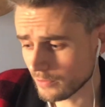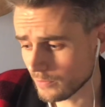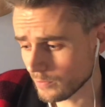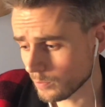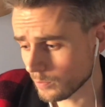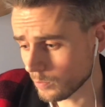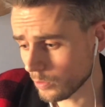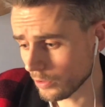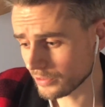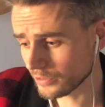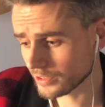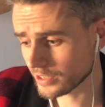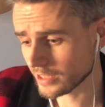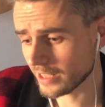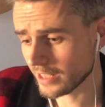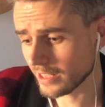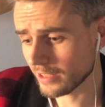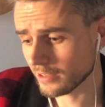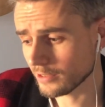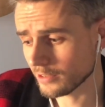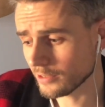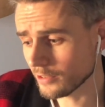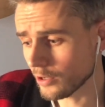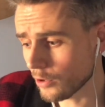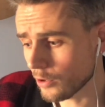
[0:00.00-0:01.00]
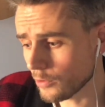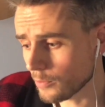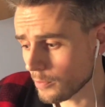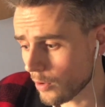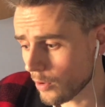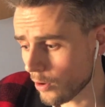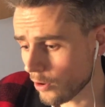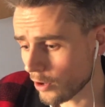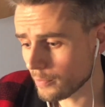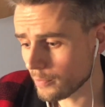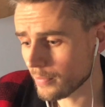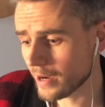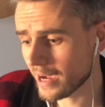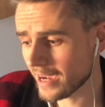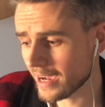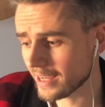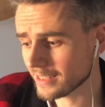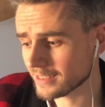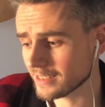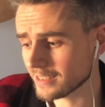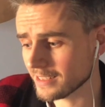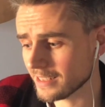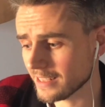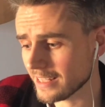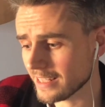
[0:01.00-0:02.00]
want to know more about
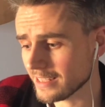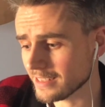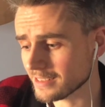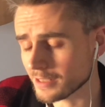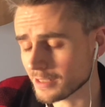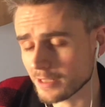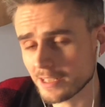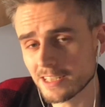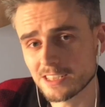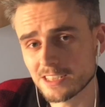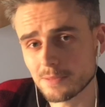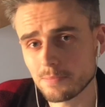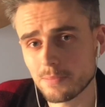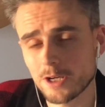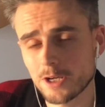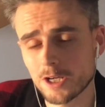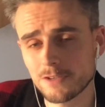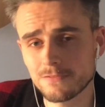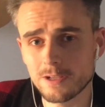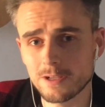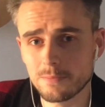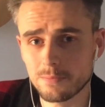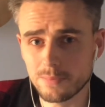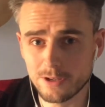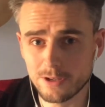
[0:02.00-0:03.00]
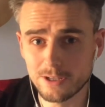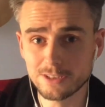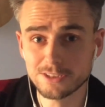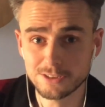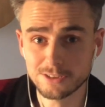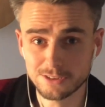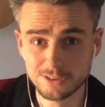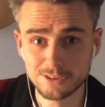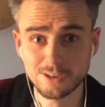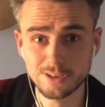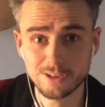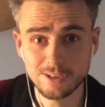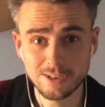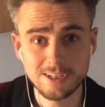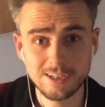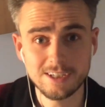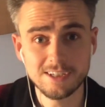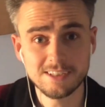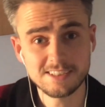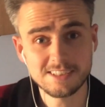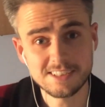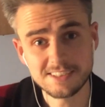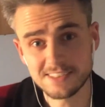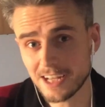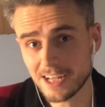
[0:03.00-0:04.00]
acting, he's a perfect person
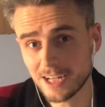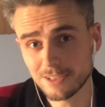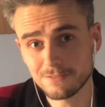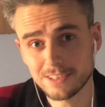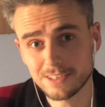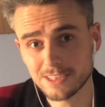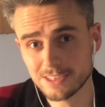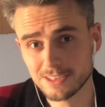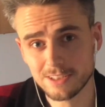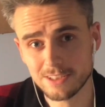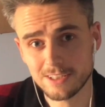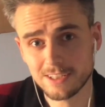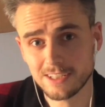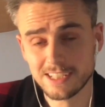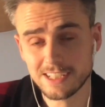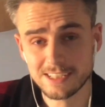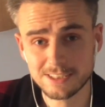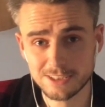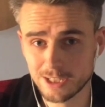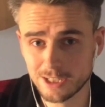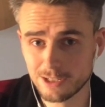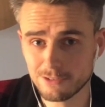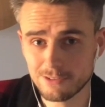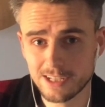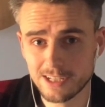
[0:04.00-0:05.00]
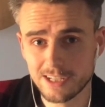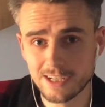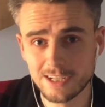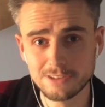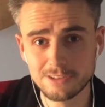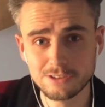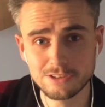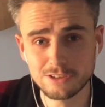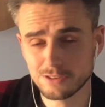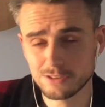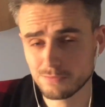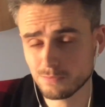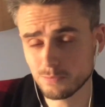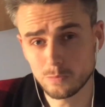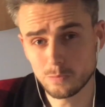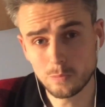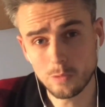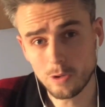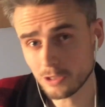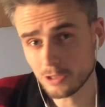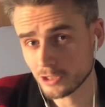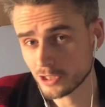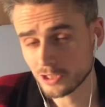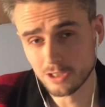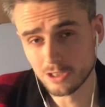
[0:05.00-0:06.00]
to delve into his career and just
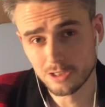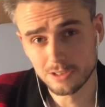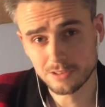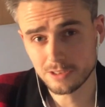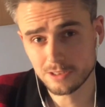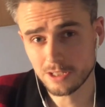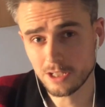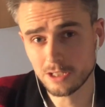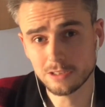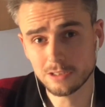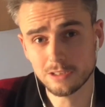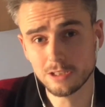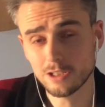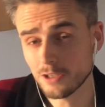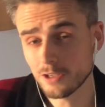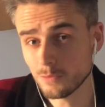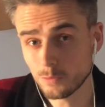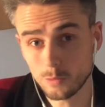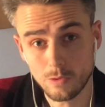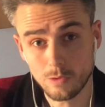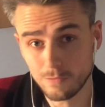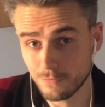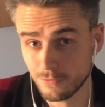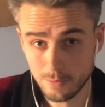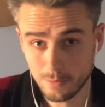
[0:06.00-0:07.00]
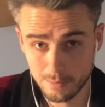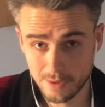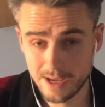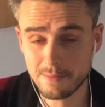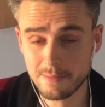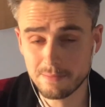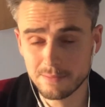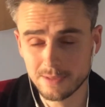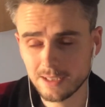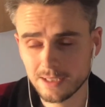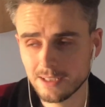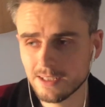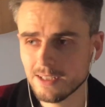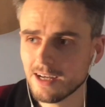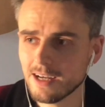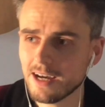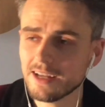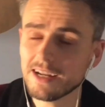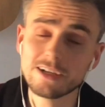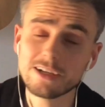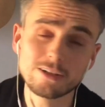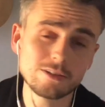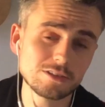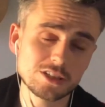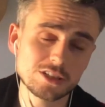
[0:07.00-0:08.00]
watch and learn from him. And
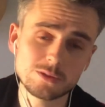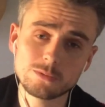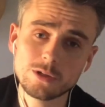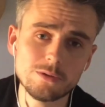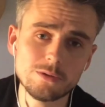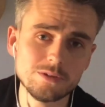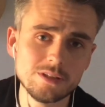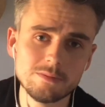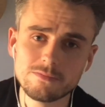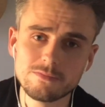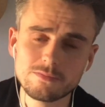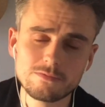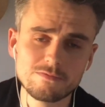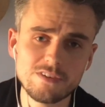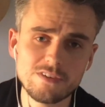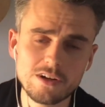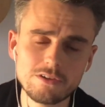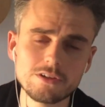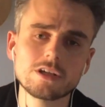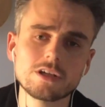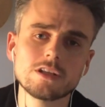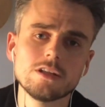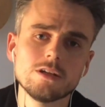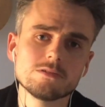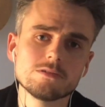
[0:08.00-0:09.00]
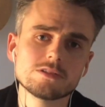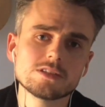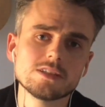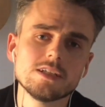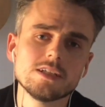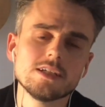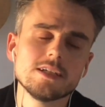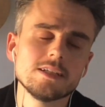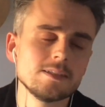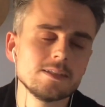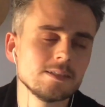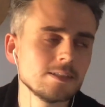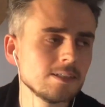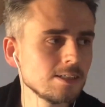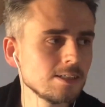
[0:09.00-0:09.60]
I got to work with him very closely, and